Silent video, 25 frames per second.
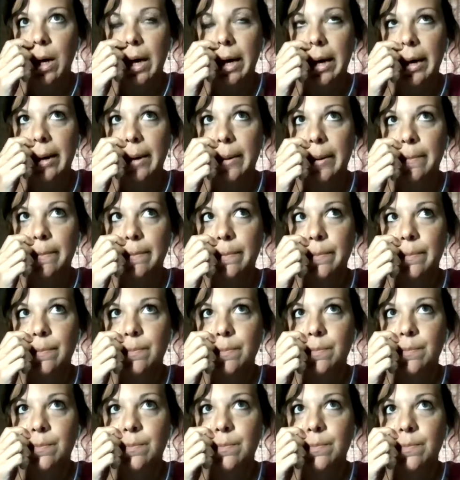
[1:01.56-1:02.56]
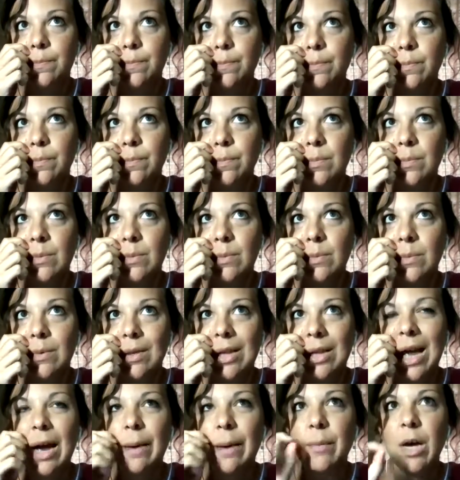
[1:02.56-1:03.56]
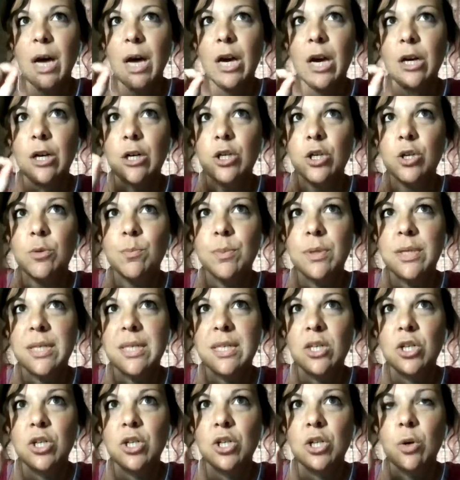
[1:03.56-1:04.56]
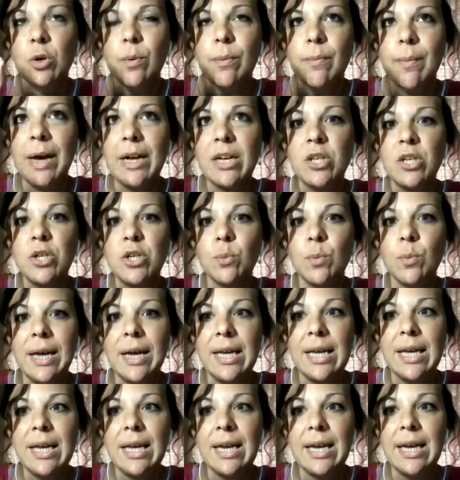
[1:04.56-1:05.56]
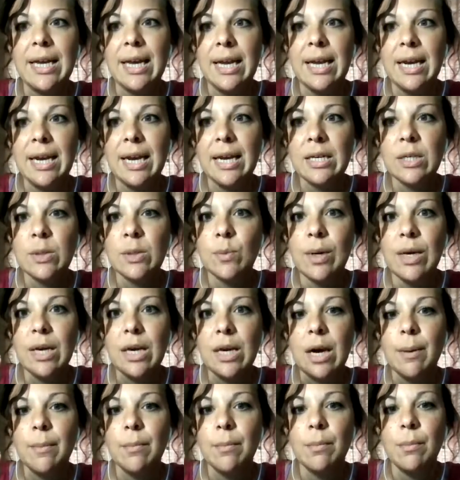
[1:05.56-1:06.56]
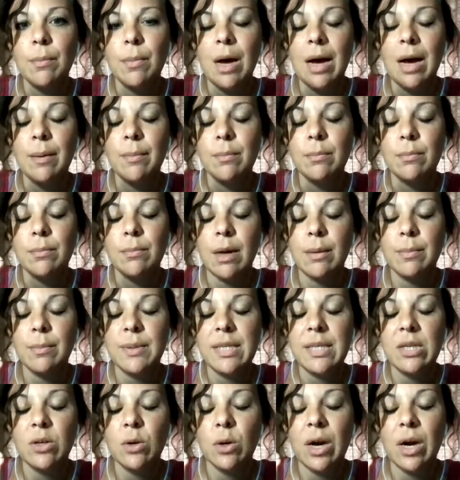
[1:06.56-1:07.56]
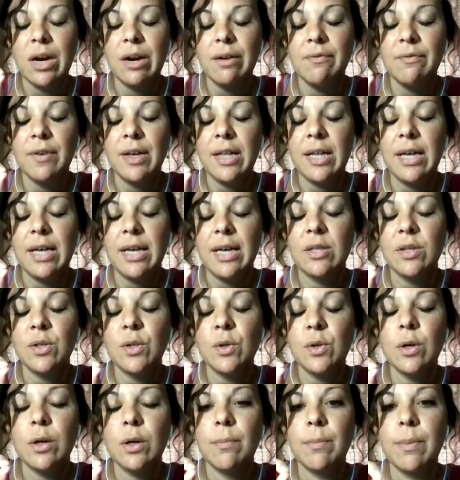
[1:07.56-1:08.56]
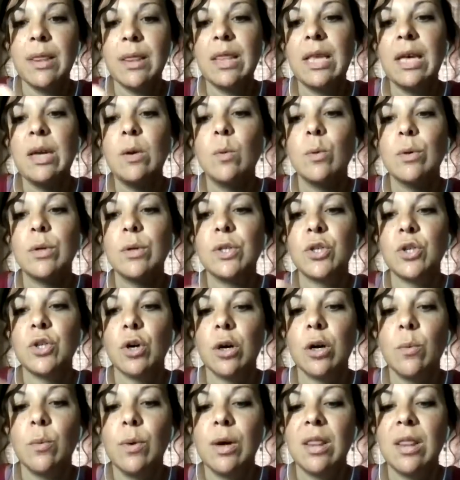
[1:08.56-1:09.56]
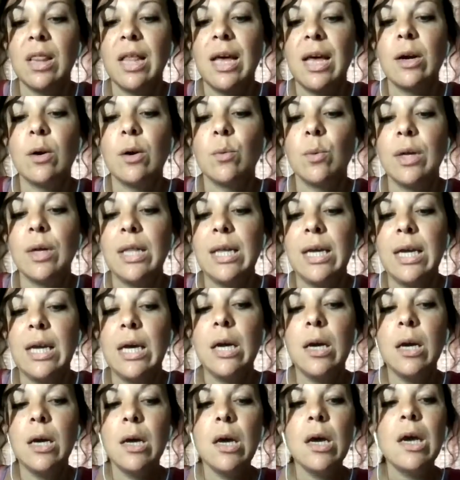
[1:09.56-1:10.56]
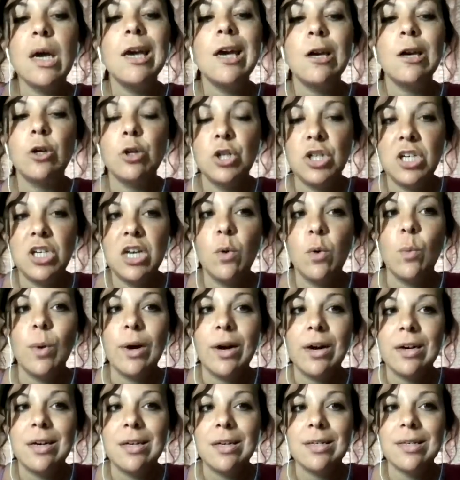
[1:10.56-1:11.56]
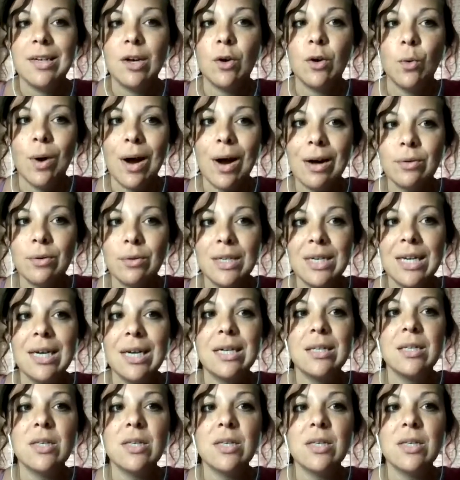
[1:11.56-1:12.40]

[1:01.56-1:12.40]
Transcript: I'm not 100% sure. We might do Reiki again next week. I'm still kind of feeling into it, but then we'll start with like really energy awareness and grounding.